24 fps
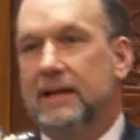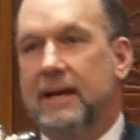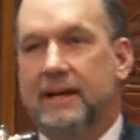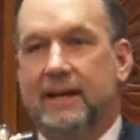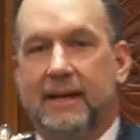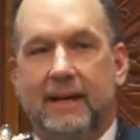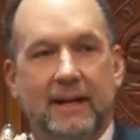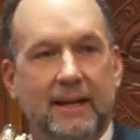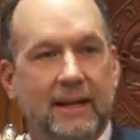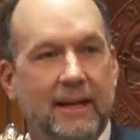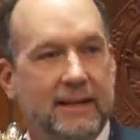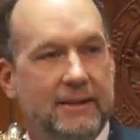I
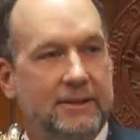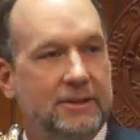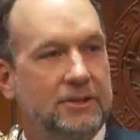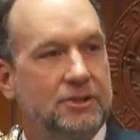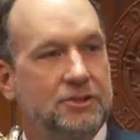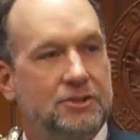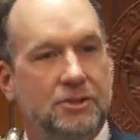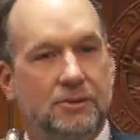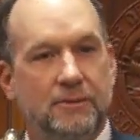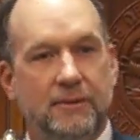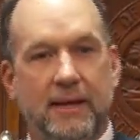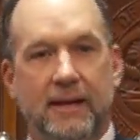got elected
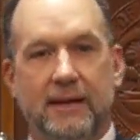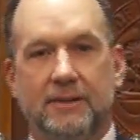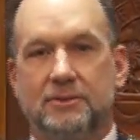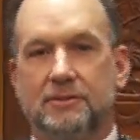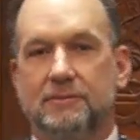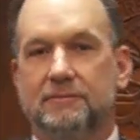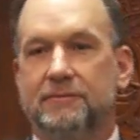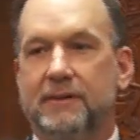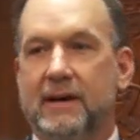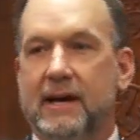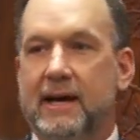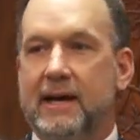in
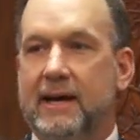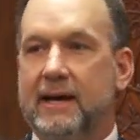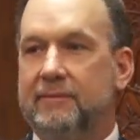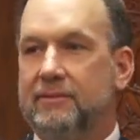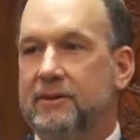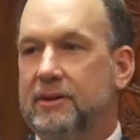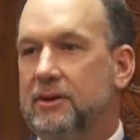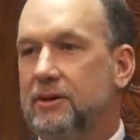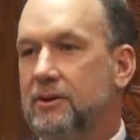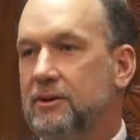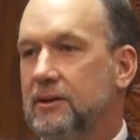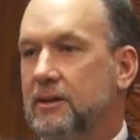2005,
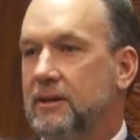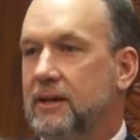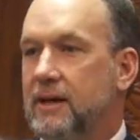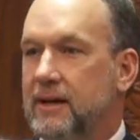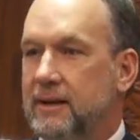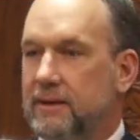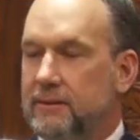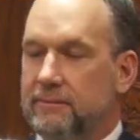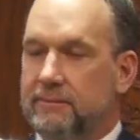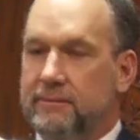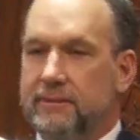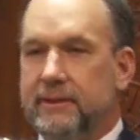and I heard a
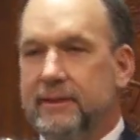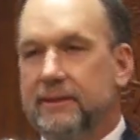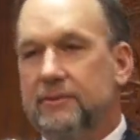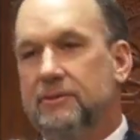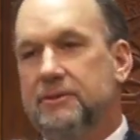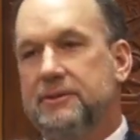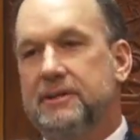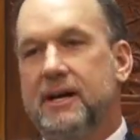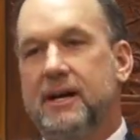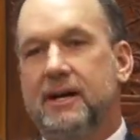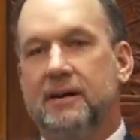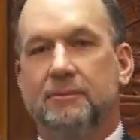lot of
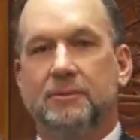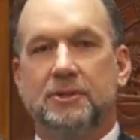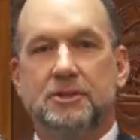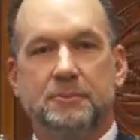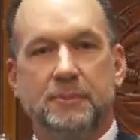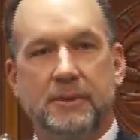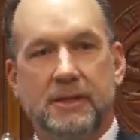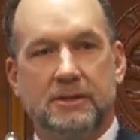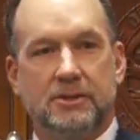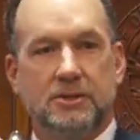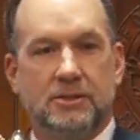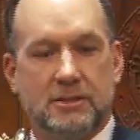retirement
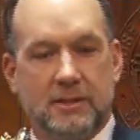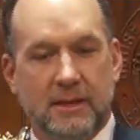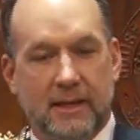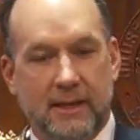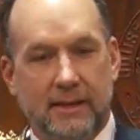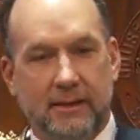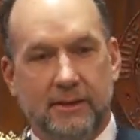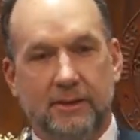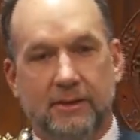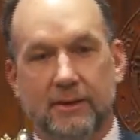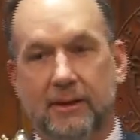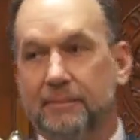speeches
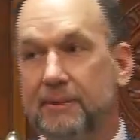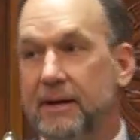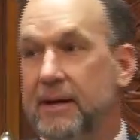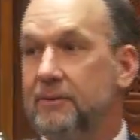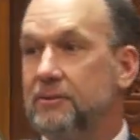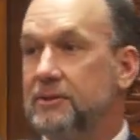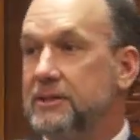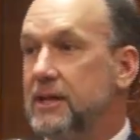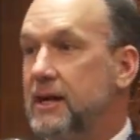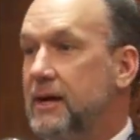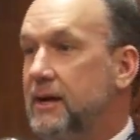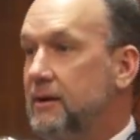that year. I'm
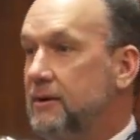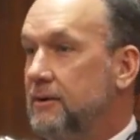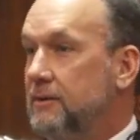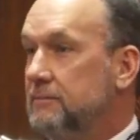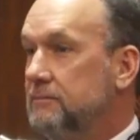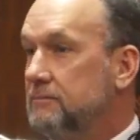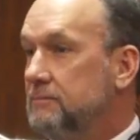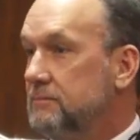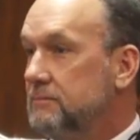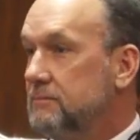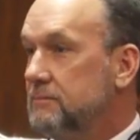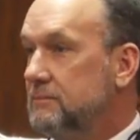not retiring.
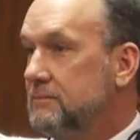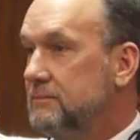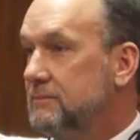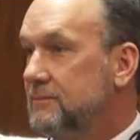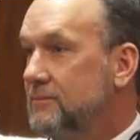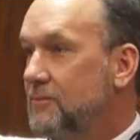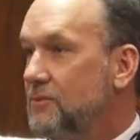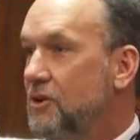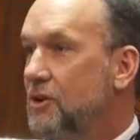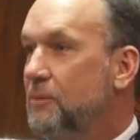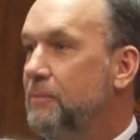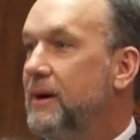
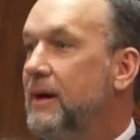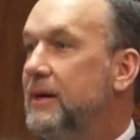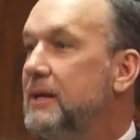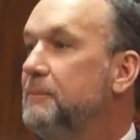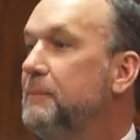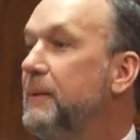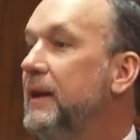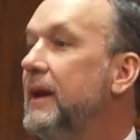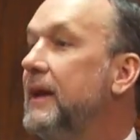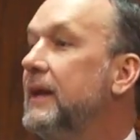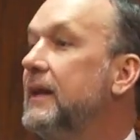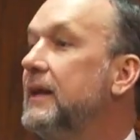Nobody
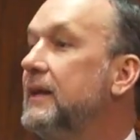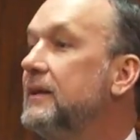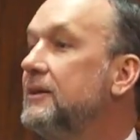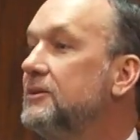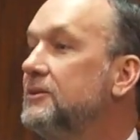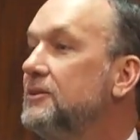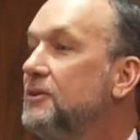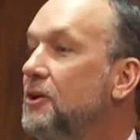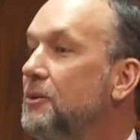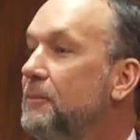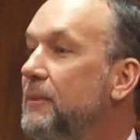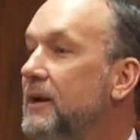panic.
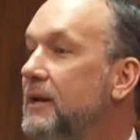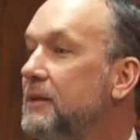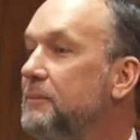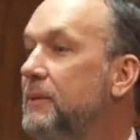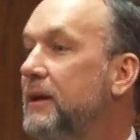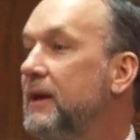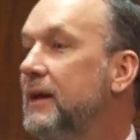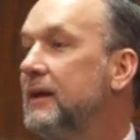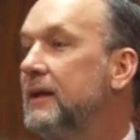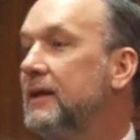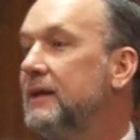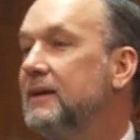Nobody
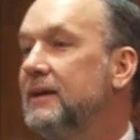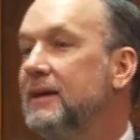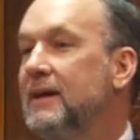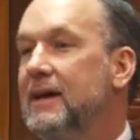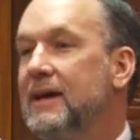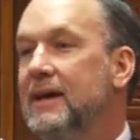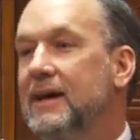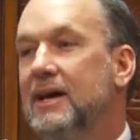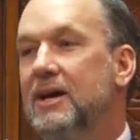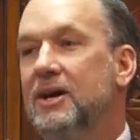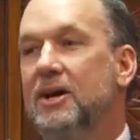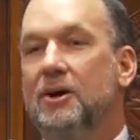panic.
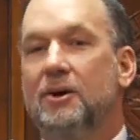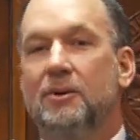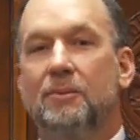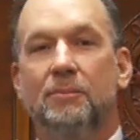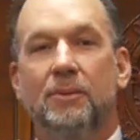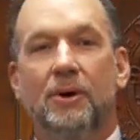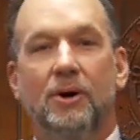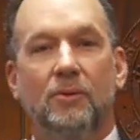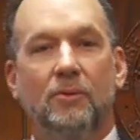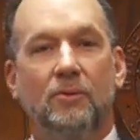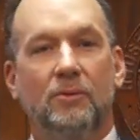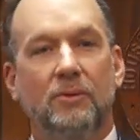
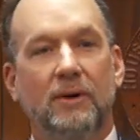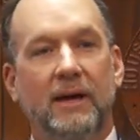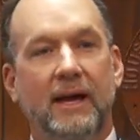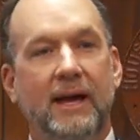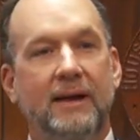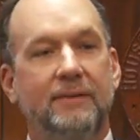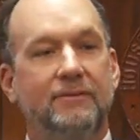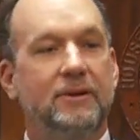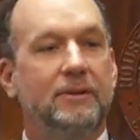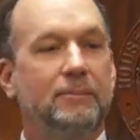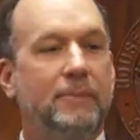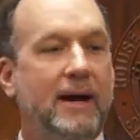But
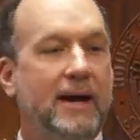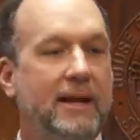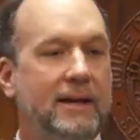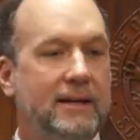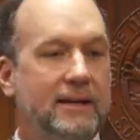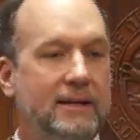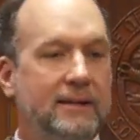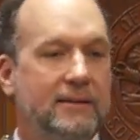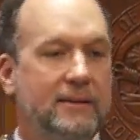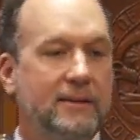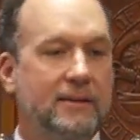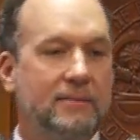
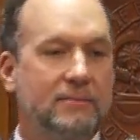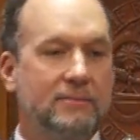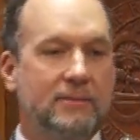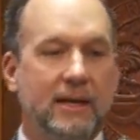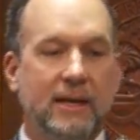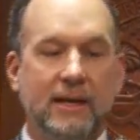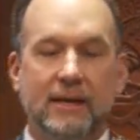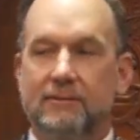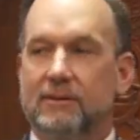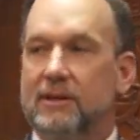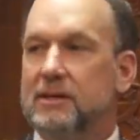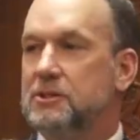everybody that
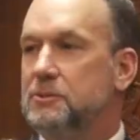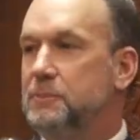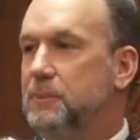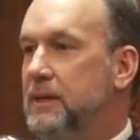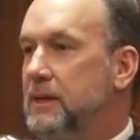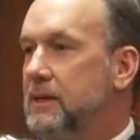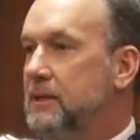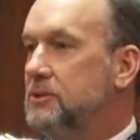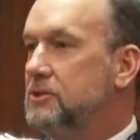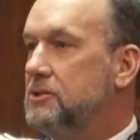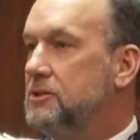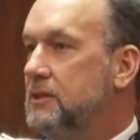gave a
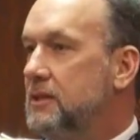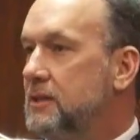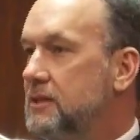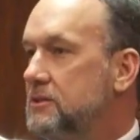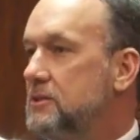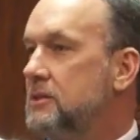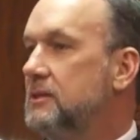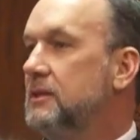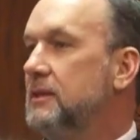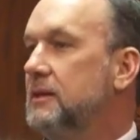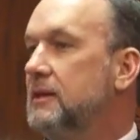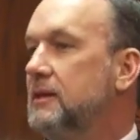speech
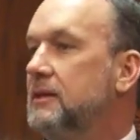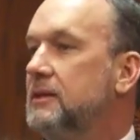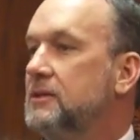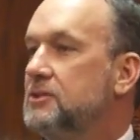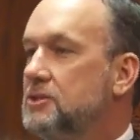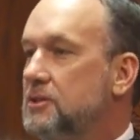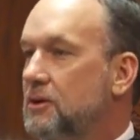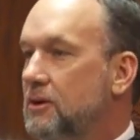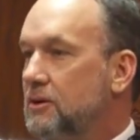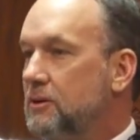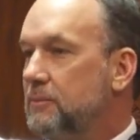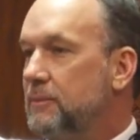since then
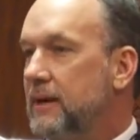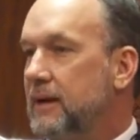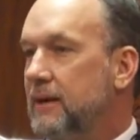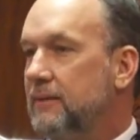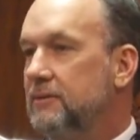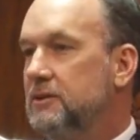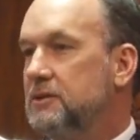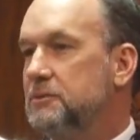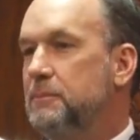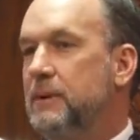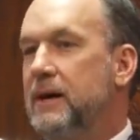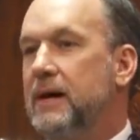has talked about
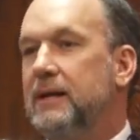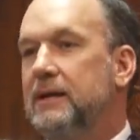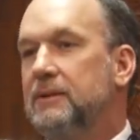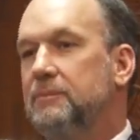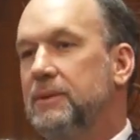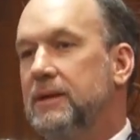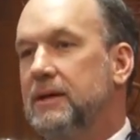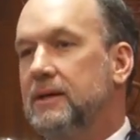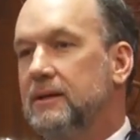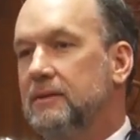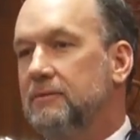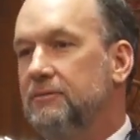this body
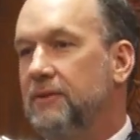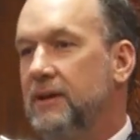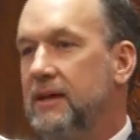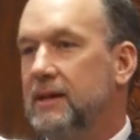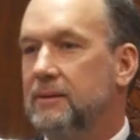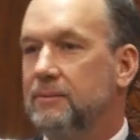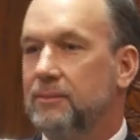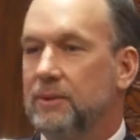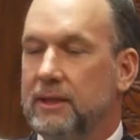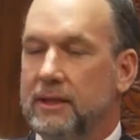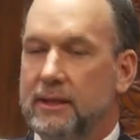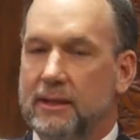being a
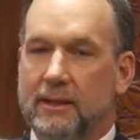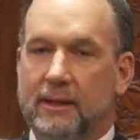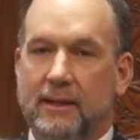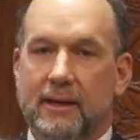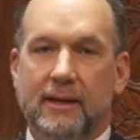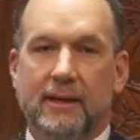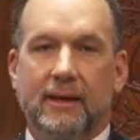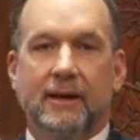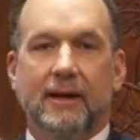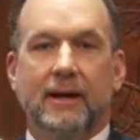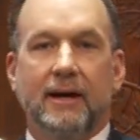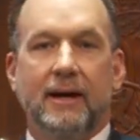family.
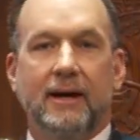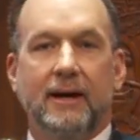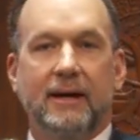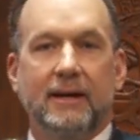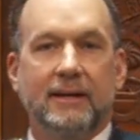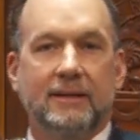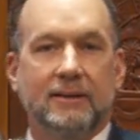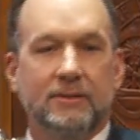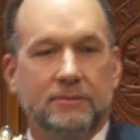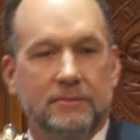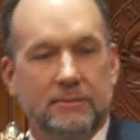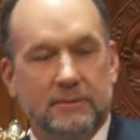Uh,
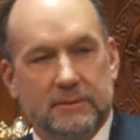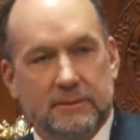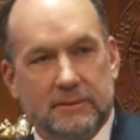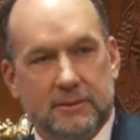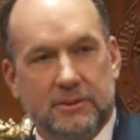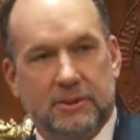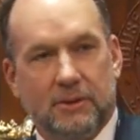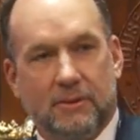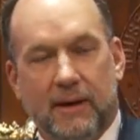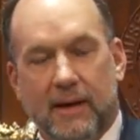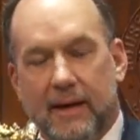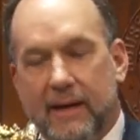and
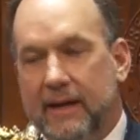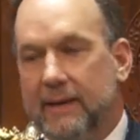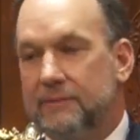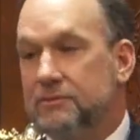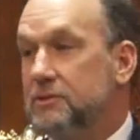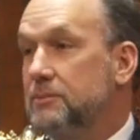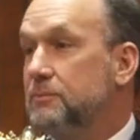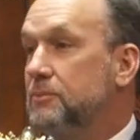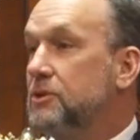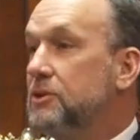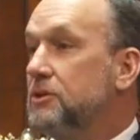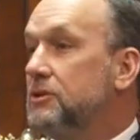so I have
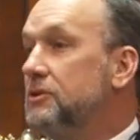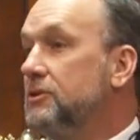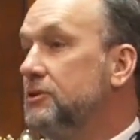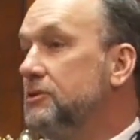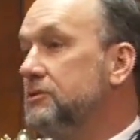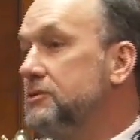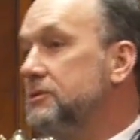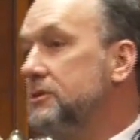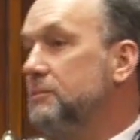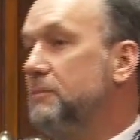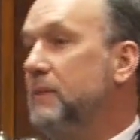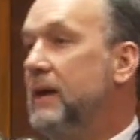some good
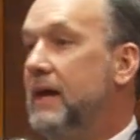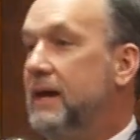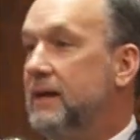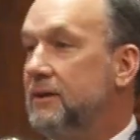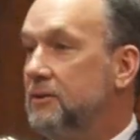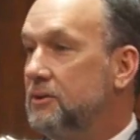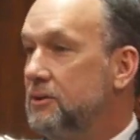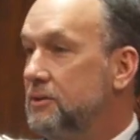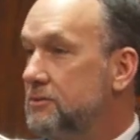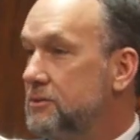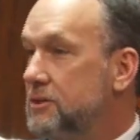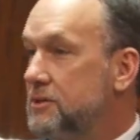news and bad
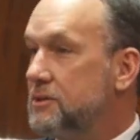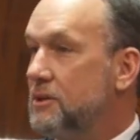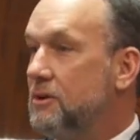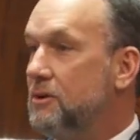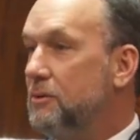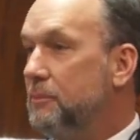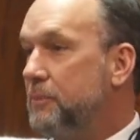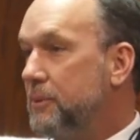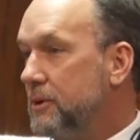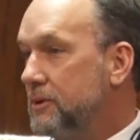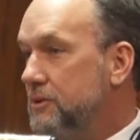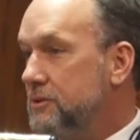news. It's
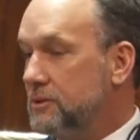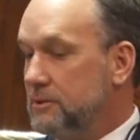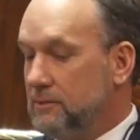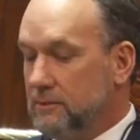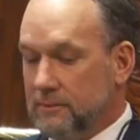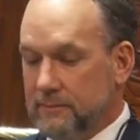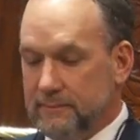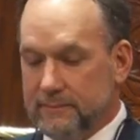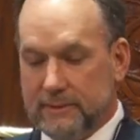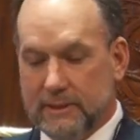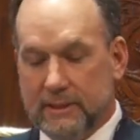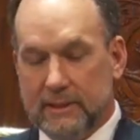all
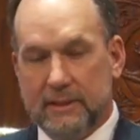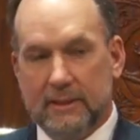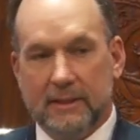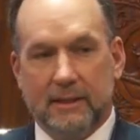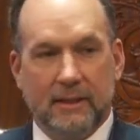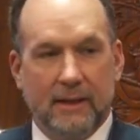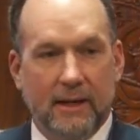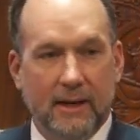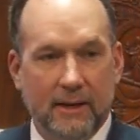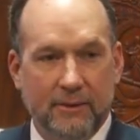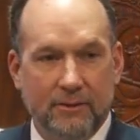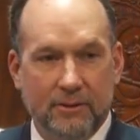personal.
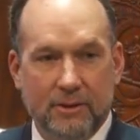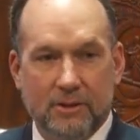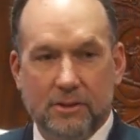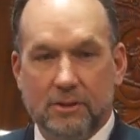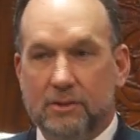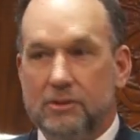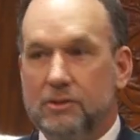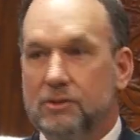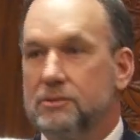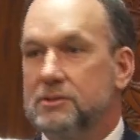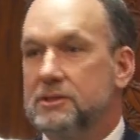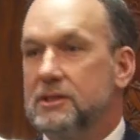Uh, the
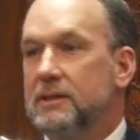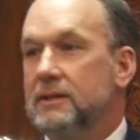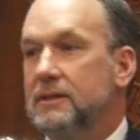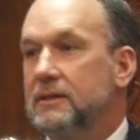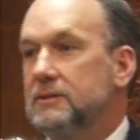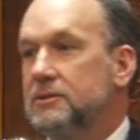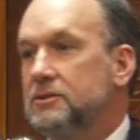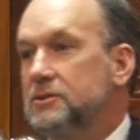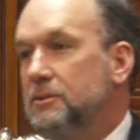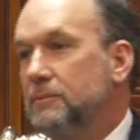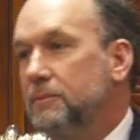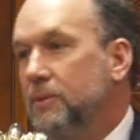good news
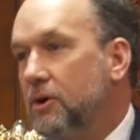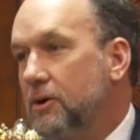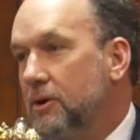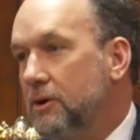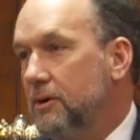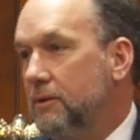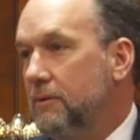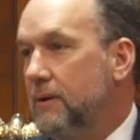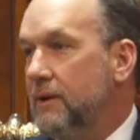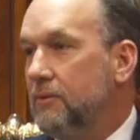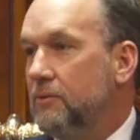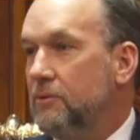is
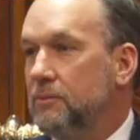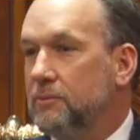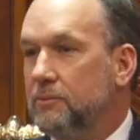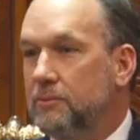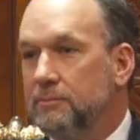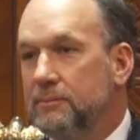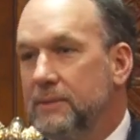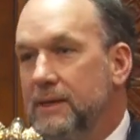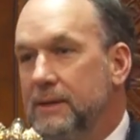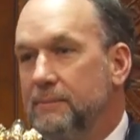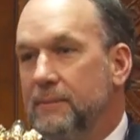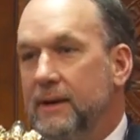tomorrow I will
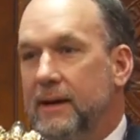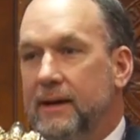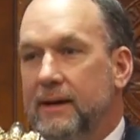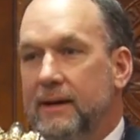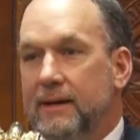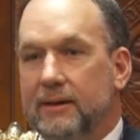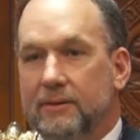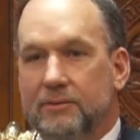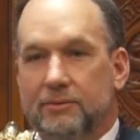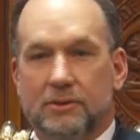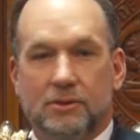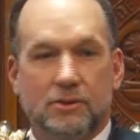meet my
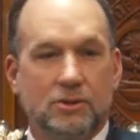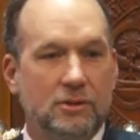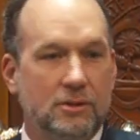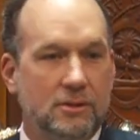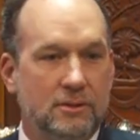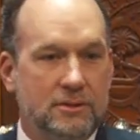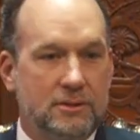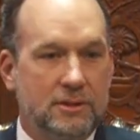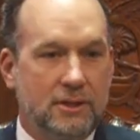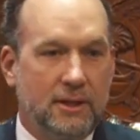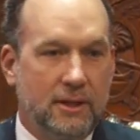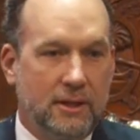health
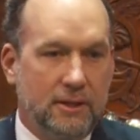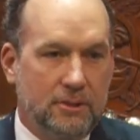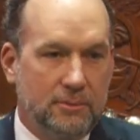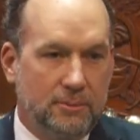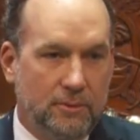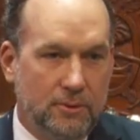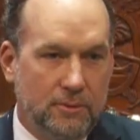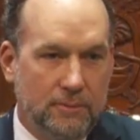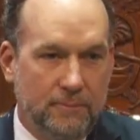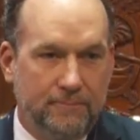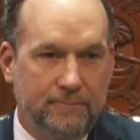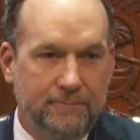insurance
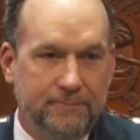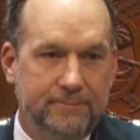deductible.